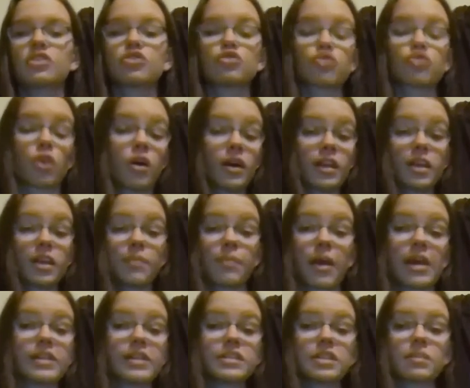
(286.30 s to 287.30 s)
Drawing and
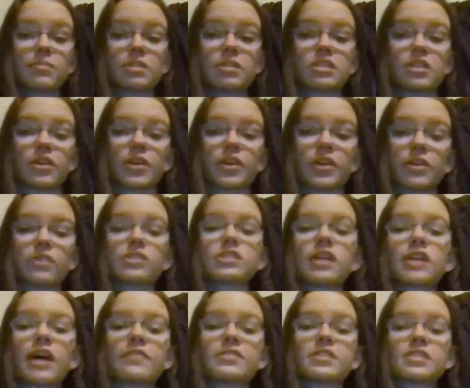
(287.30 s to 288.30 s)
painting materials
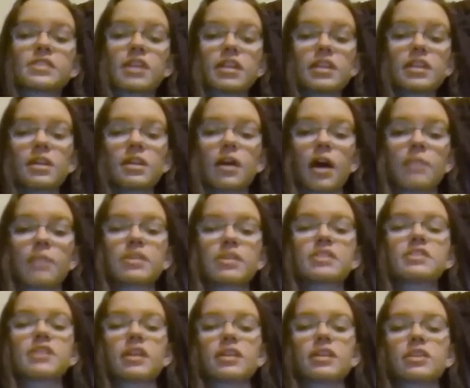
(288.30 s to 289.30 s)
have studied, have been
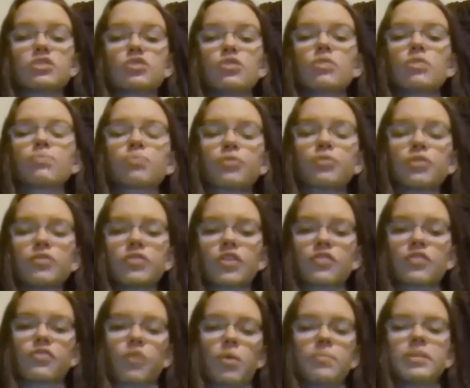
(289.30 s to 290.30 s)
studied to improve their
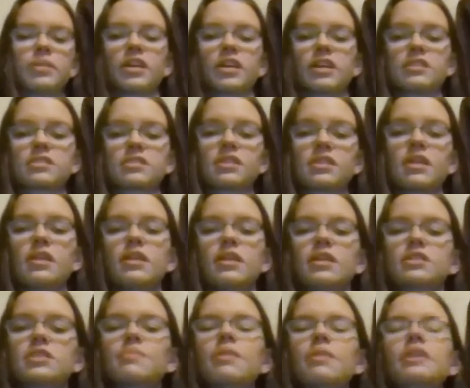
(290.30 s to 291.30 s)
formulas,
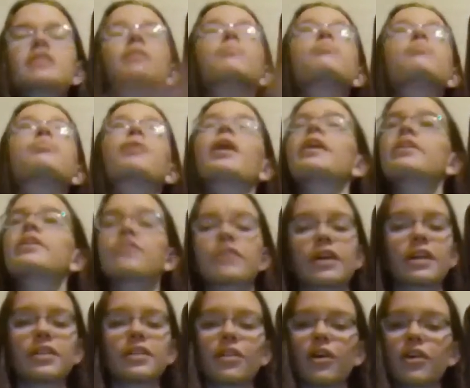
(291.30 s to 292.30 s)
to make them brighter
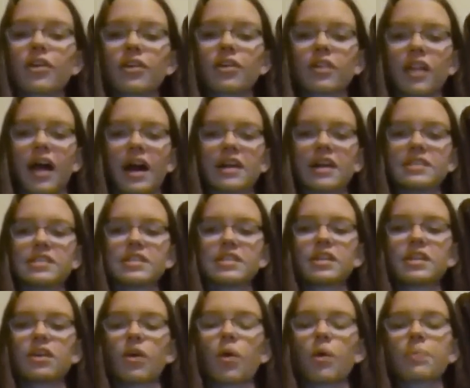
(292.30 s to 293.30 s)
and longer
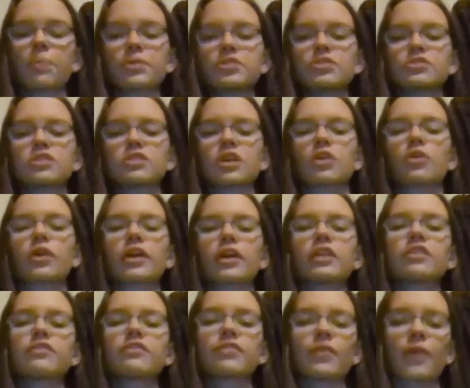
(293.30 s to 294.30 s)
lasting, or produce a
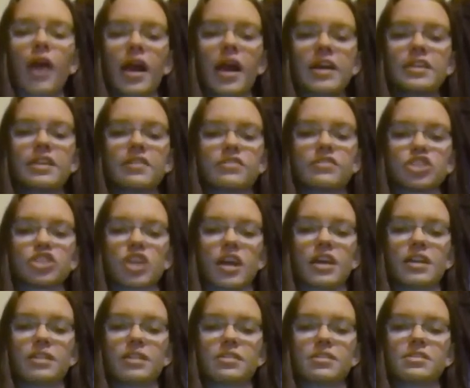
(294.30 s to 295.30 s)
greater variety of
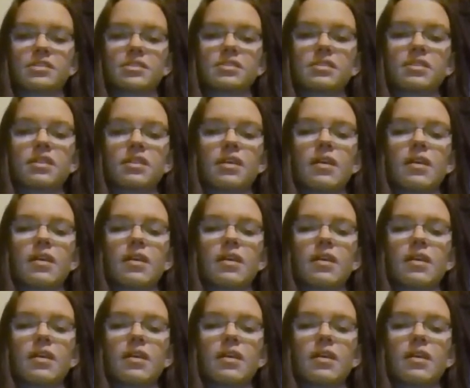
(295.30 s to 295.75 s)
shades.